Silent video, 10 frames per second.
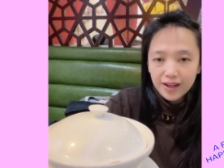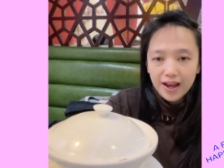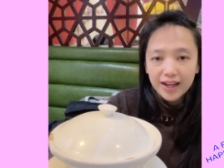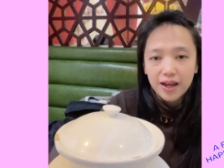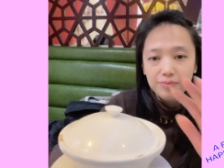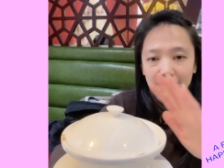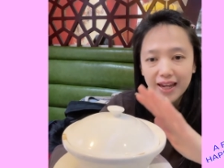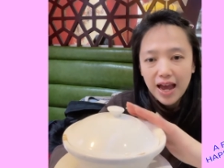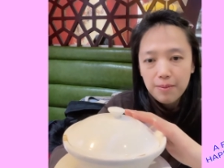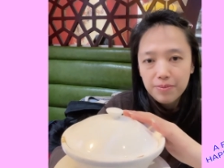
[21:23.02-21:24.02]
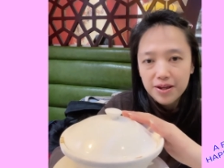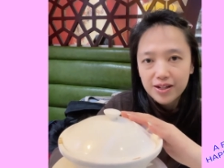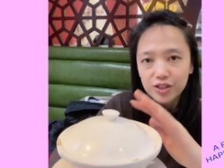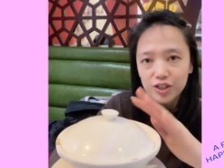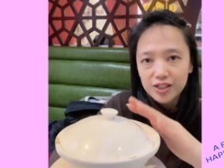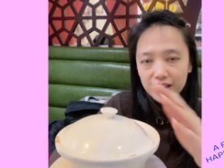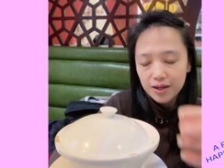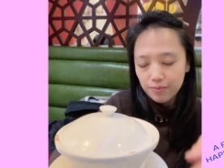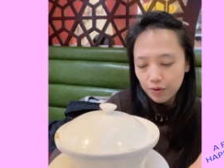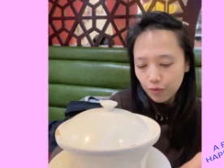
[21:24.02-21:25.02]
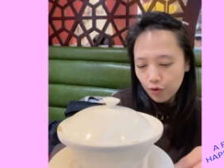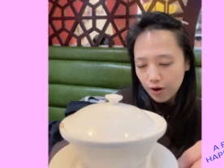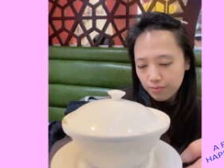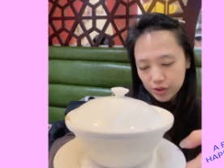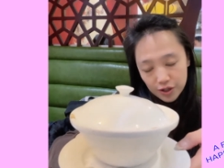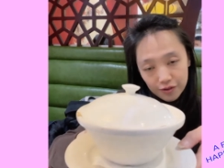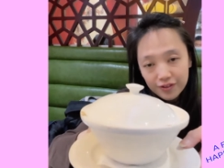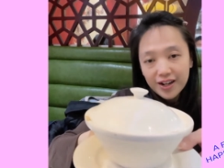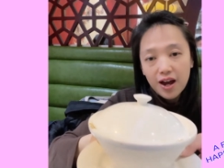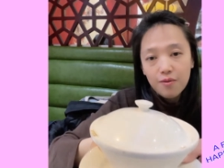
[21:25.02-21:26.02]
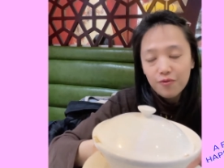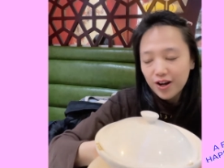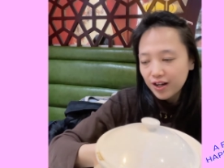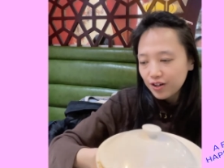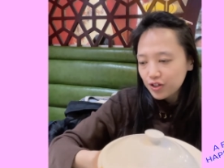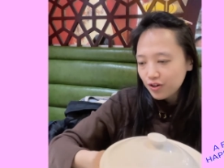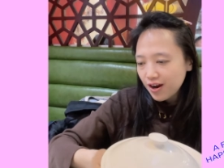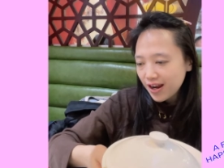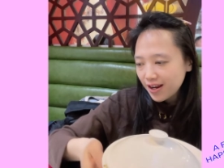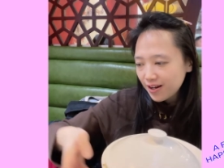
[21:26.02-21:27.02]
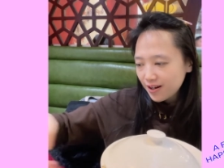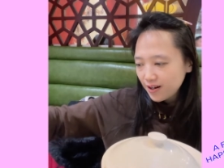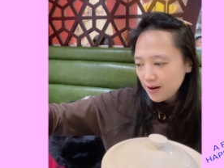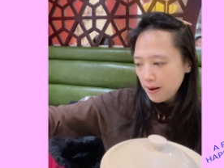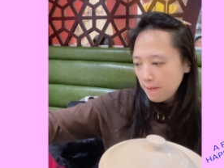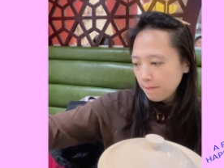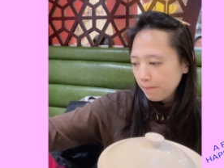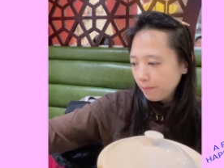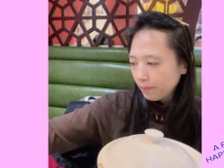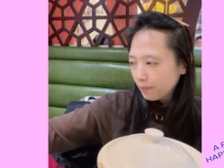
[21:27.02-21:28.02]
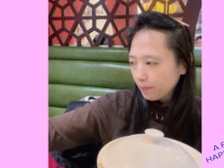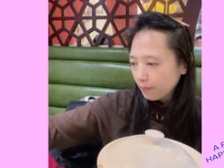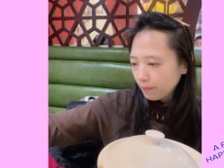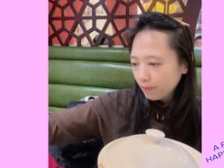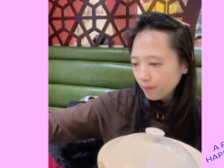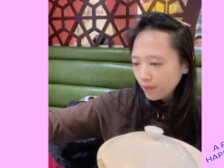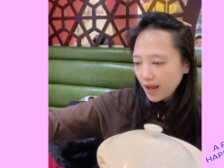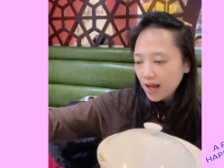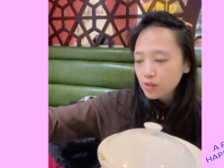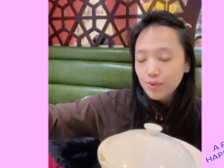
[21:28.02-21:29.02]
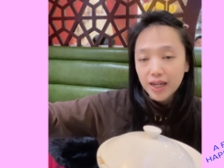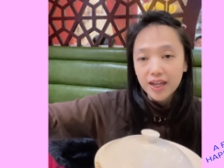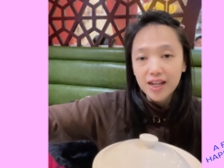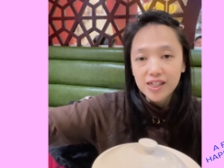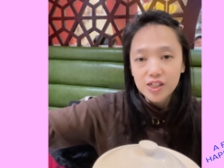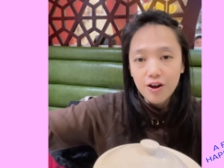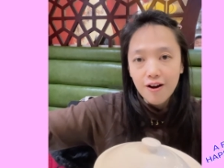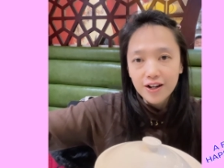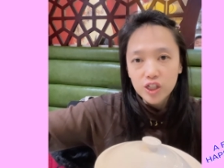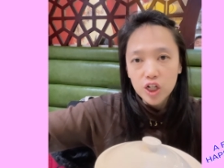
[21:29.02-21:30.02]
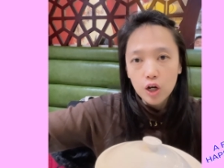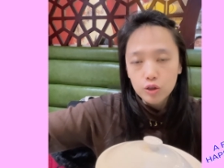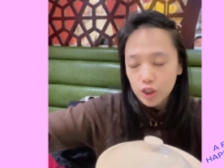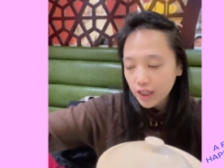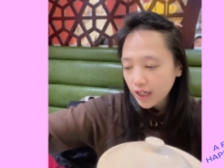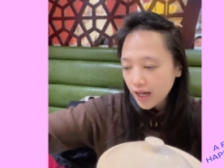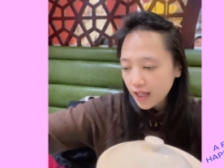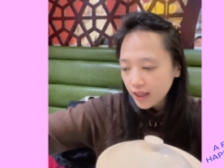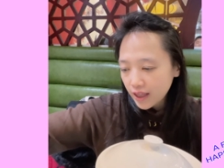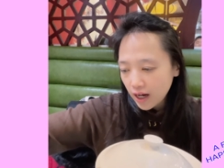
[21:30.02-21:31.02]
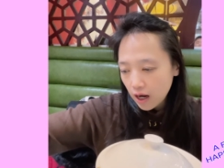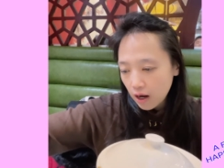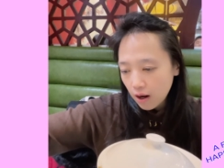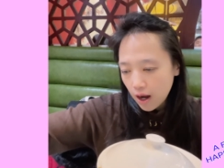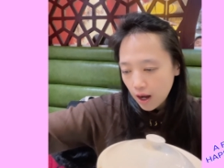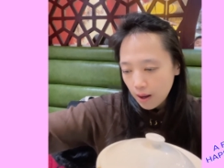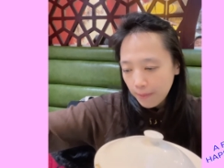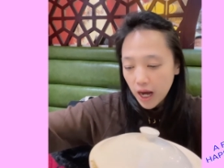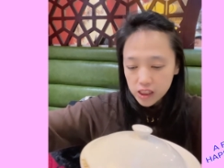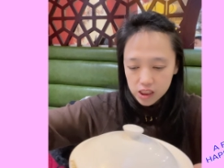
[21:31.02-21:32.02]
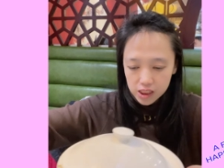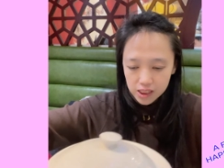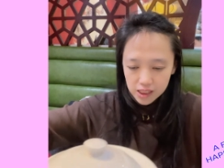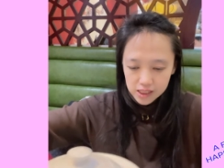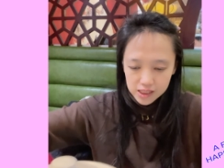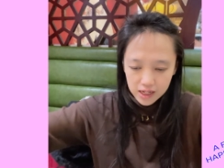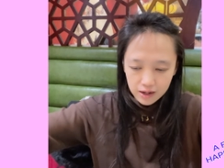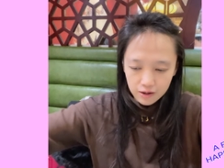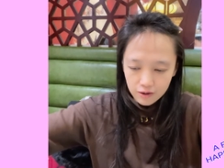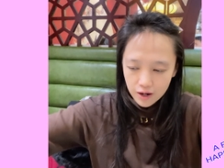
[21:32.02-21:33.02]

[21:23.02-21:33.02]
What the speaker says: I kept the cap in just to keep it warm, so now I'm ready to try it. As my kids are indulging in their pastas, their